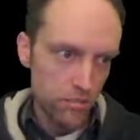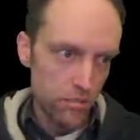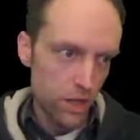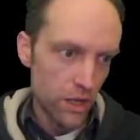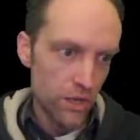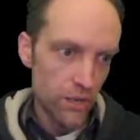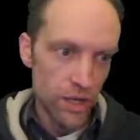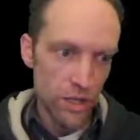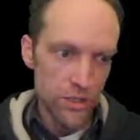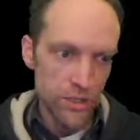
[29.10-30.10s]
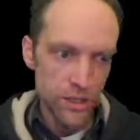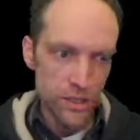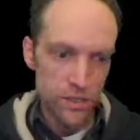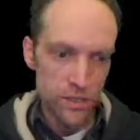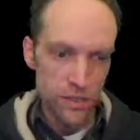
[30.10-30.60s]
item out of this
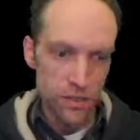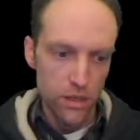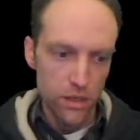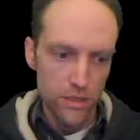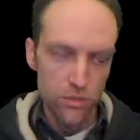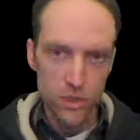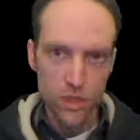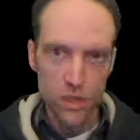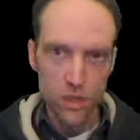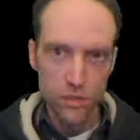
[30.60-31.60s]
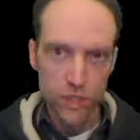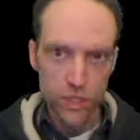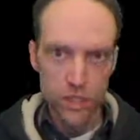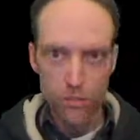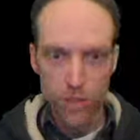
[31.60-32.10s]
list, that's what
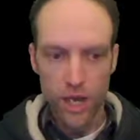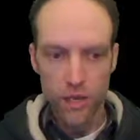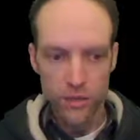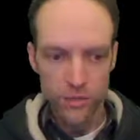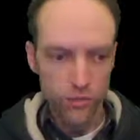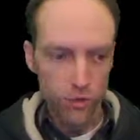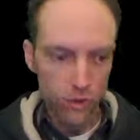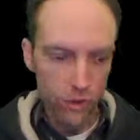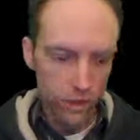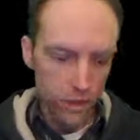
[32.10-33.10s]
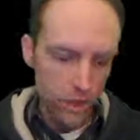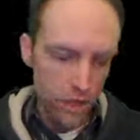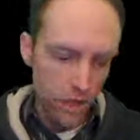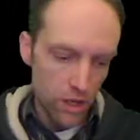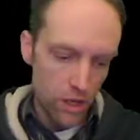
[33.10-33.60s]
JsonPath is for.
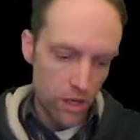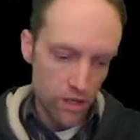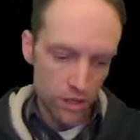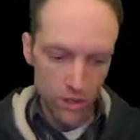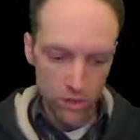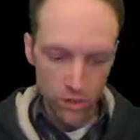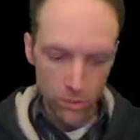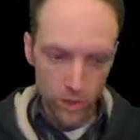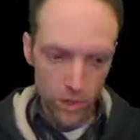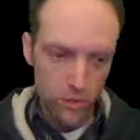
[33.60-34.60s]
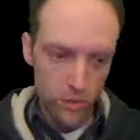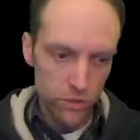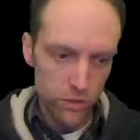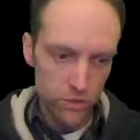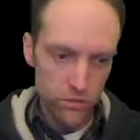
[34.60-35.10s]
And normally you would
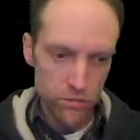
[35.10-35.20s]
use